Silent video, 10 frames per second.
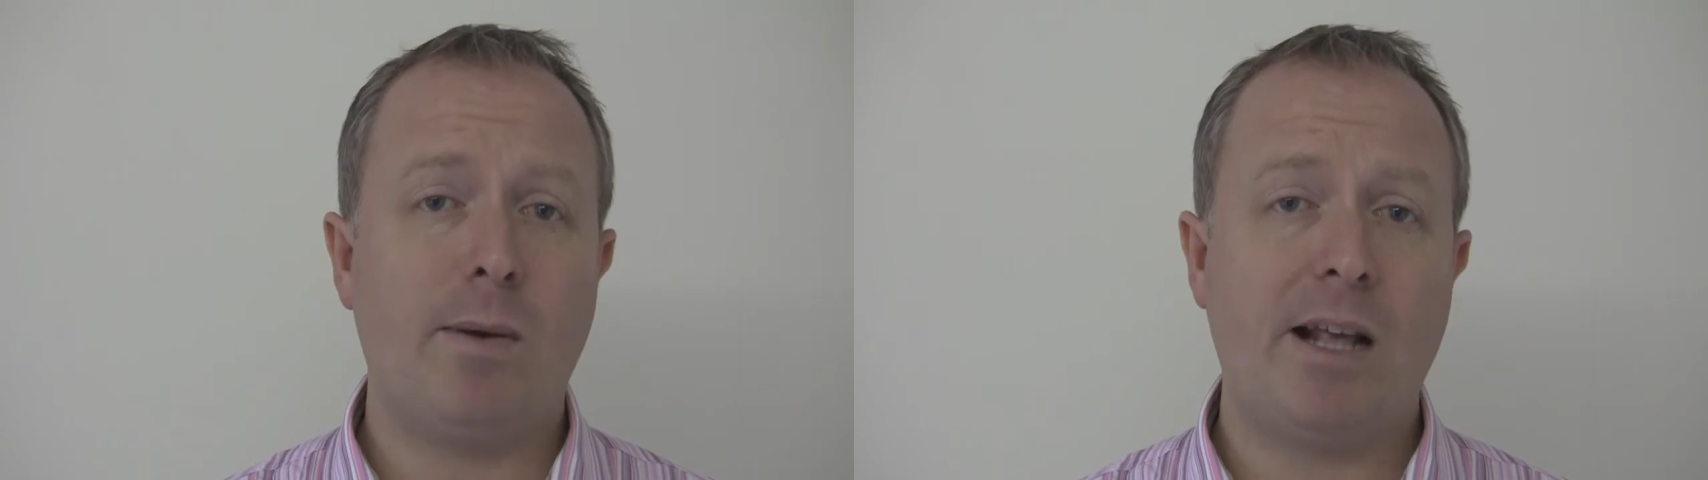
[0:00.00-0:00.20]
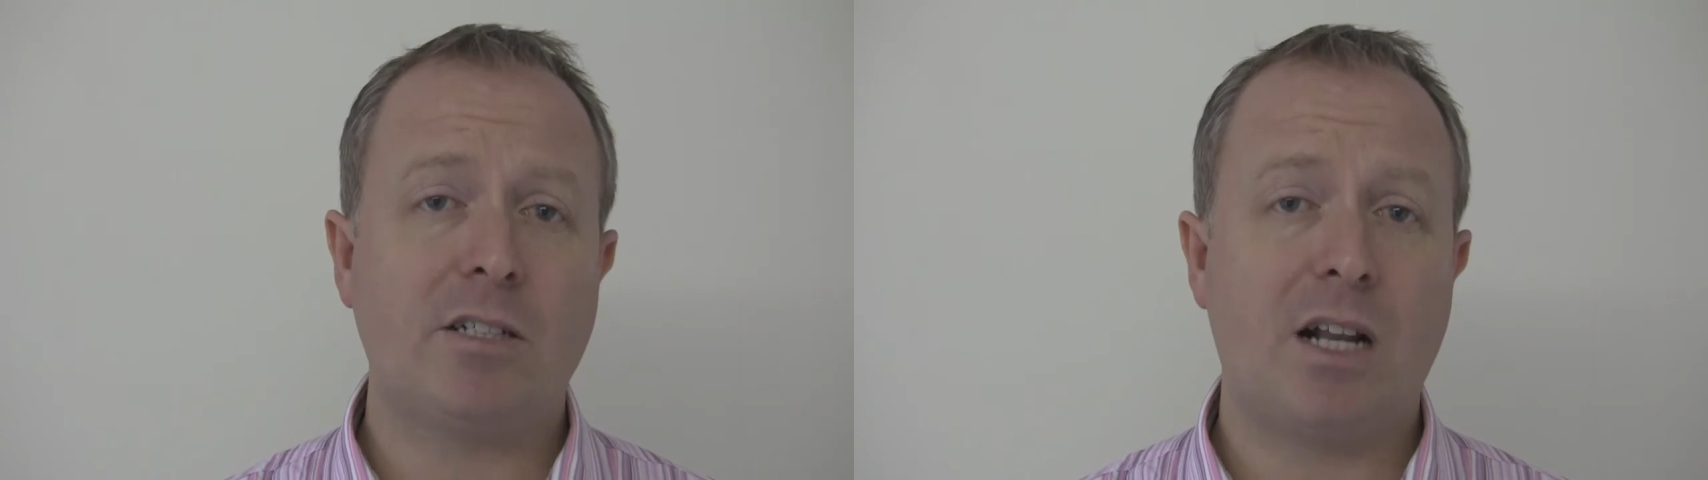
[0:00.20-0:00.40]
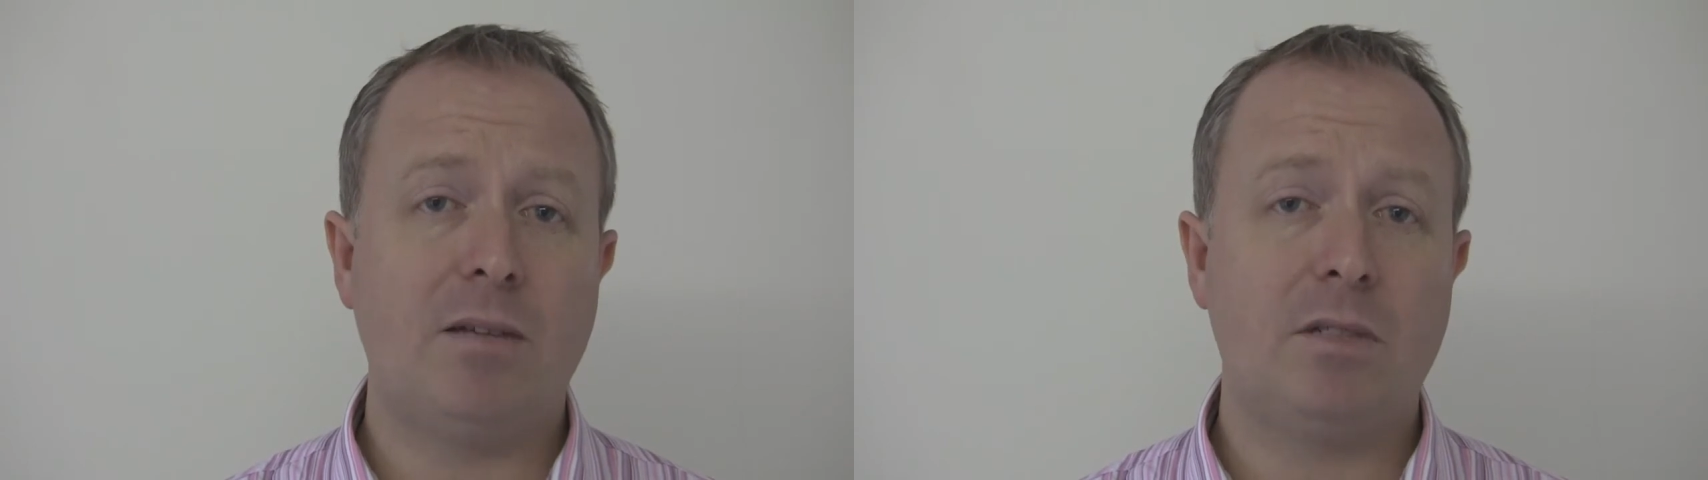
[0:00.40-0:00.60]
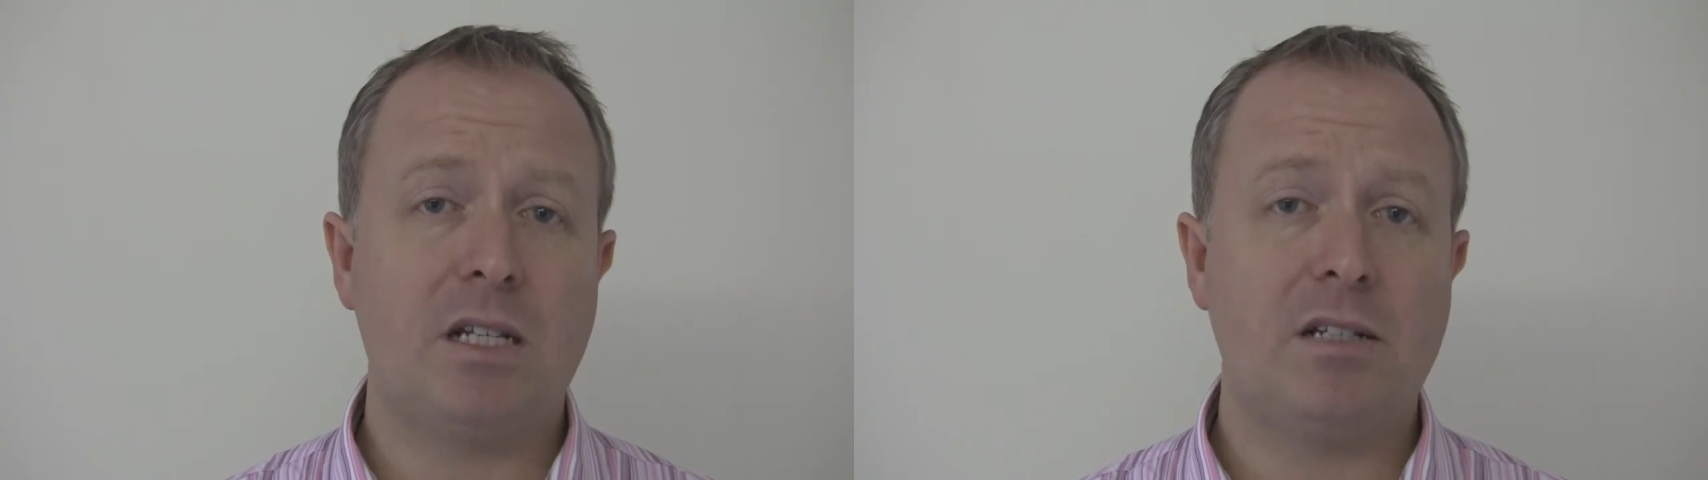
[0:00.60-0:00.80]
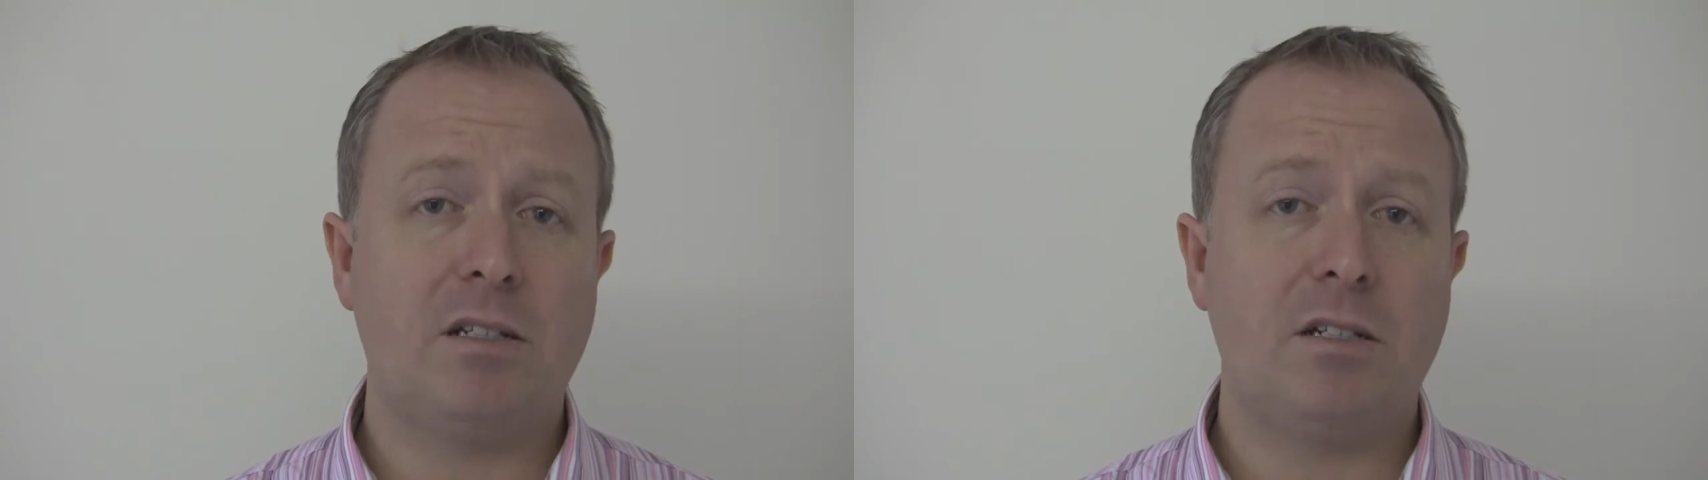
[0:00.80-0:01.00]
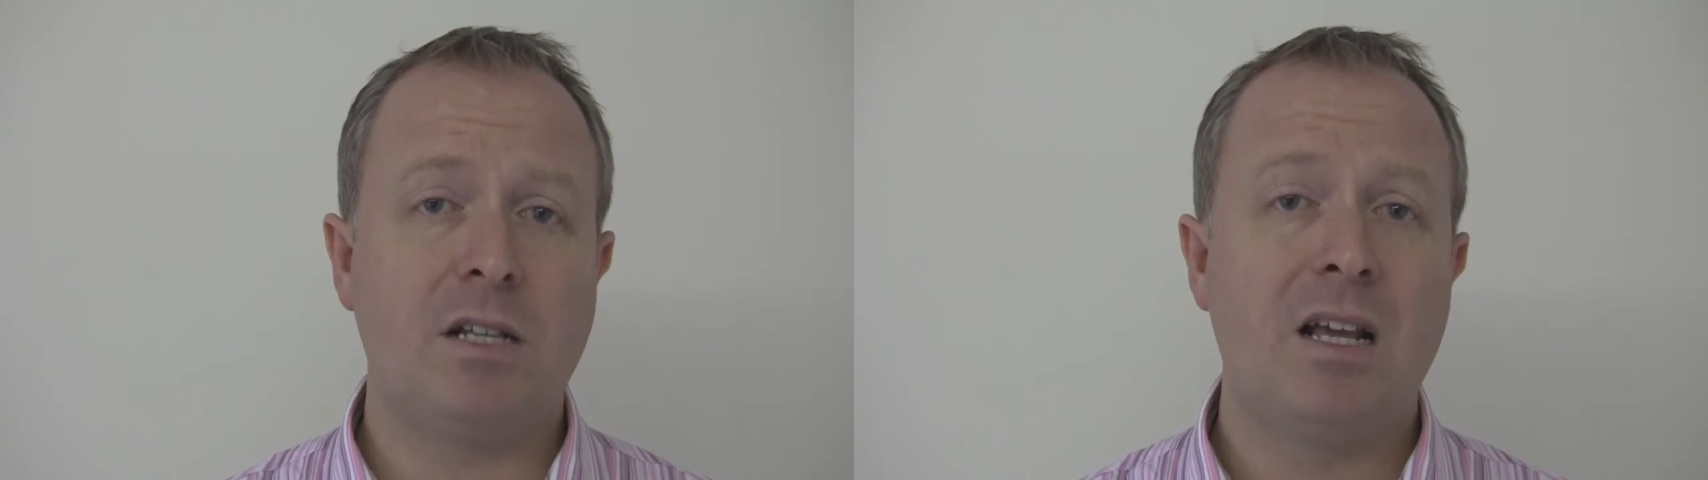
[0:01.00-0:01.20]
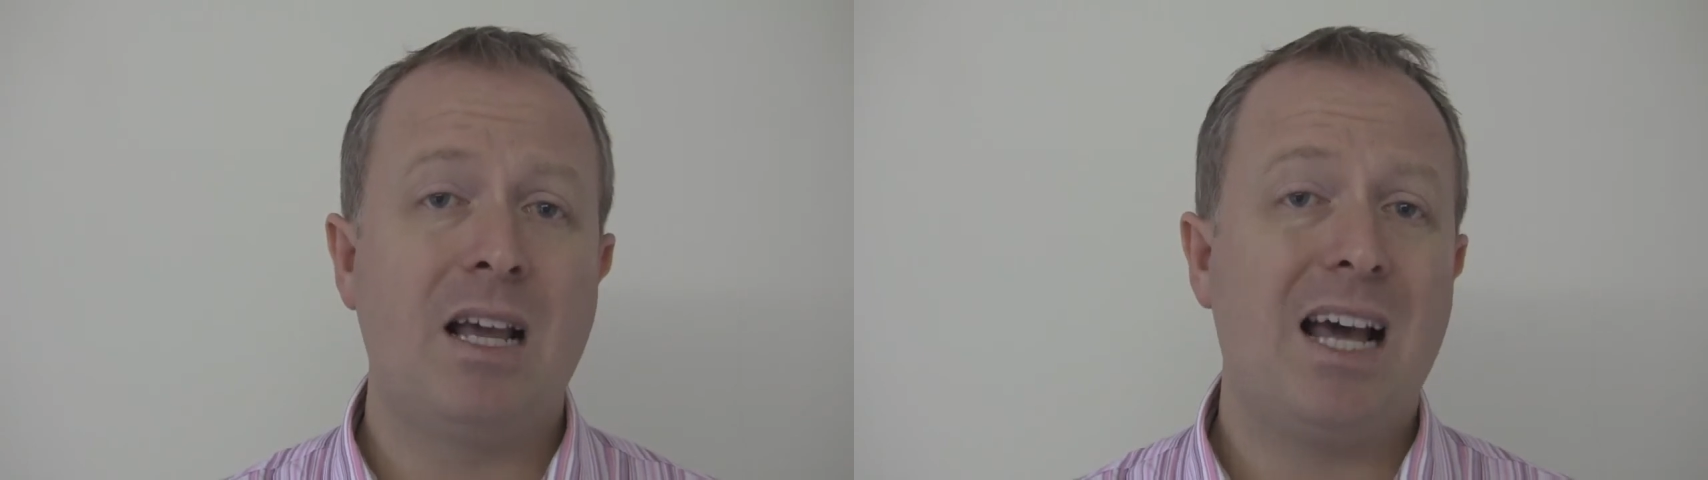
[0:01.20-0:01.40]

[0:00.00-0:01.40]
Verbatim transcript: whiplash claim solicitors,